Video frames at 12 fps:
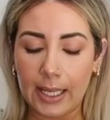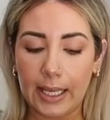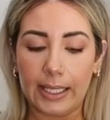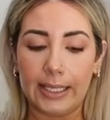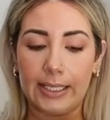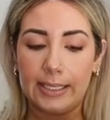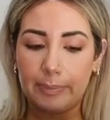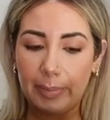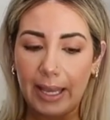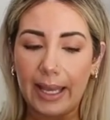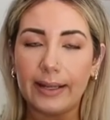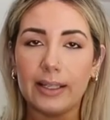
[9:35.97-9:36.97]
it is
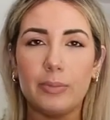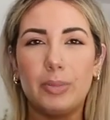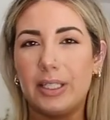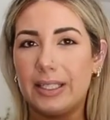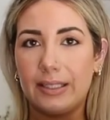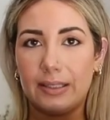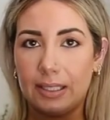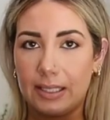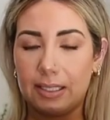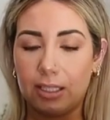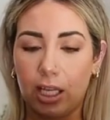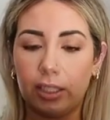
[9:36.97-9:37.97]
padded but it, it is
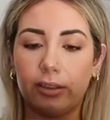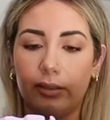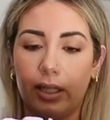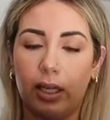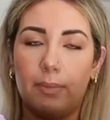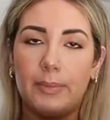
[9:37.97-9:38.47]
not um,